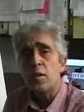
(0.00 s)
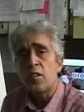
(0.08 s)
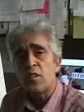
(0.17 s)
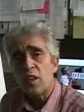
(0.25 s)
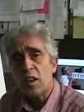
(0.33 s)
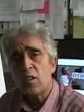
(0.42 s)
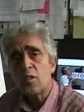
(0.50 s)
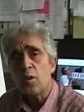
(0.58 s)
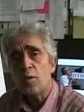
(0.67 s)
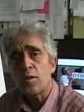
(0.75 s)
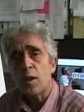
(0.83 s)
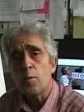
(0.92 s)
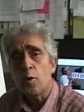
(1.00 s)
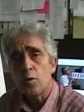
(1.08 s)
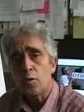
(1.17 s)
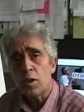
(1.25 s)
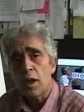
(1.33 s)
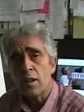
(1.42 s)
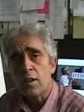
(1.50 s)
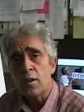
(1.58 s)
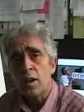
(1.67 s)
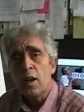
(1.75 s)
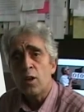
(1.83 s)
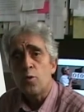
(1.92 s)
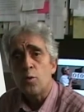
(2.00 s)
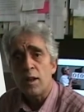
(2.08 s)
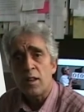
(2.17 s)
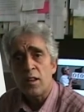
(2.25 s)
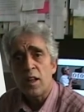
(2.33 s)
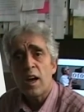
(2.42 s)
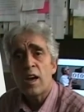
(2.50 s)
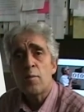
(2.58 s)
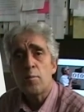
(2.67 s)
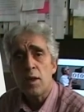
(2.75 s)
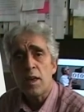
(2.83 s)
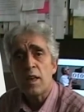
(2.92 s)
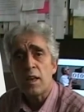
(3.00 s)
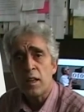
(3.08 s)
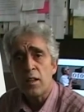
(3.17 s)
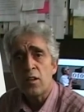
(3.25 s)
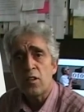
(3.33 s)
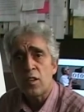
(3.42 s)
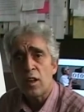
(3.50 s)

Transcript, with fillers: be 60 of them altogether, 29 being in this